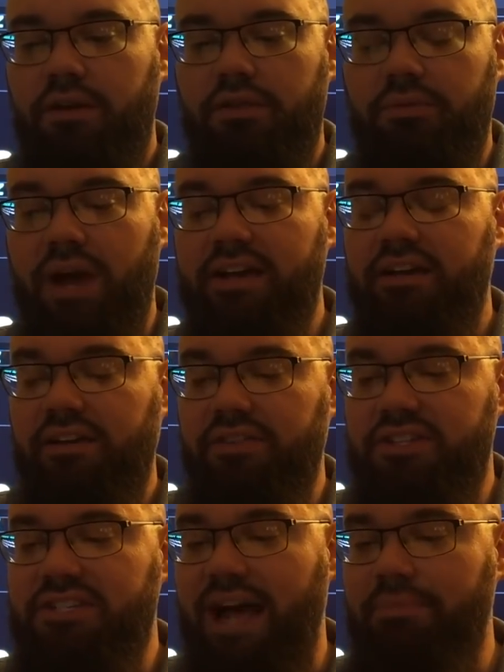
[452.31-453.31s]
They're ranking in
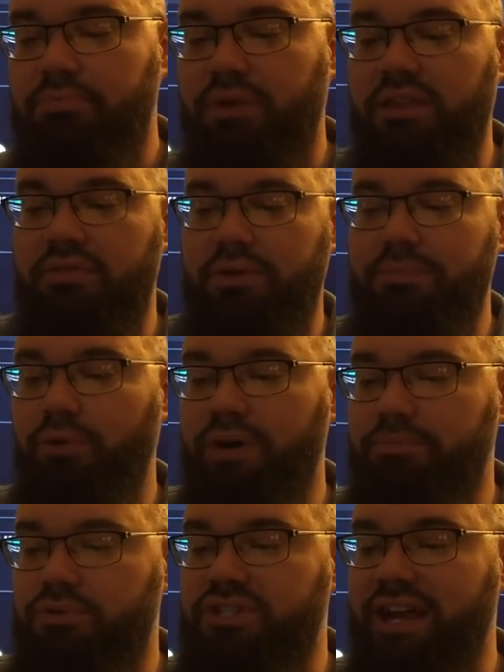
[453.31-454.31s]
the top 3 in
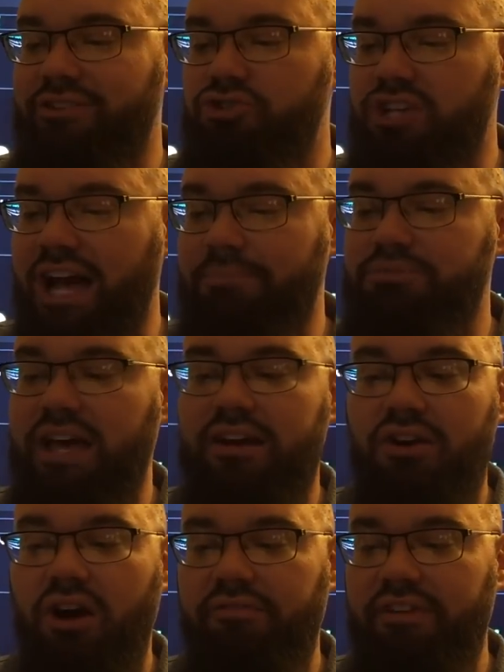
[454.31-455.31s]
3-point percentage, top 10
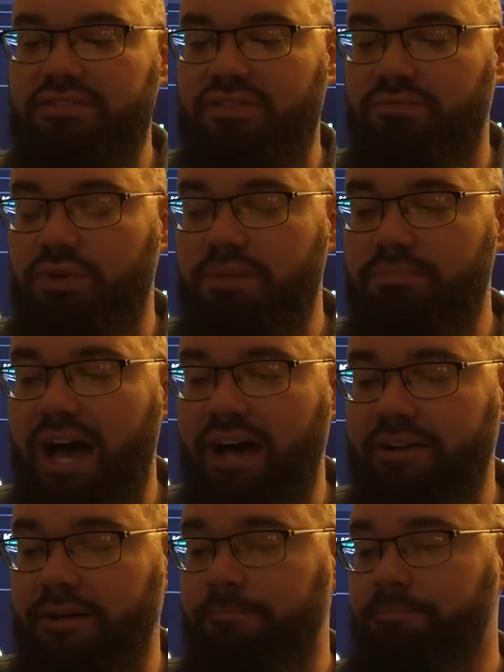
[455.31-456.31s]
in offensive
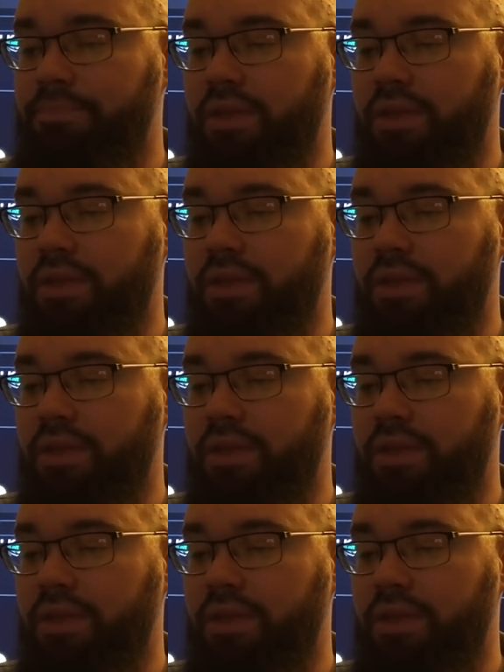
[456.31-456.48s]
rebounding.